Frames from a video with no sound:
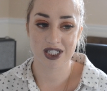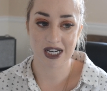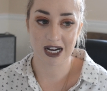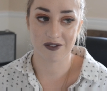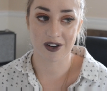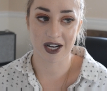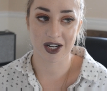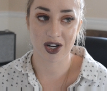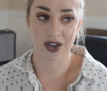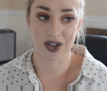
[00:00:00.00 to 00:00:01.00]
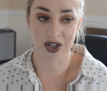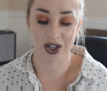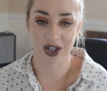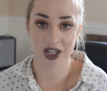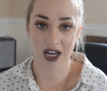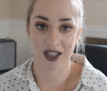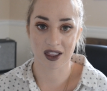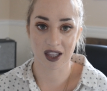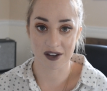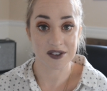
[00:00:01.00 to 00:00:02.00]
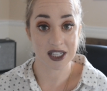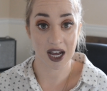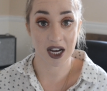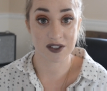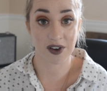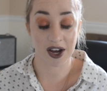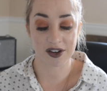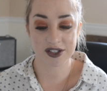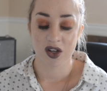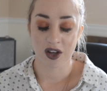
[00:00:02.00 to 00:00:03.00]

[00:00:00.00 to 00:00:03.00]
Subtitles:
sci-fi nerd and loves the X-Files.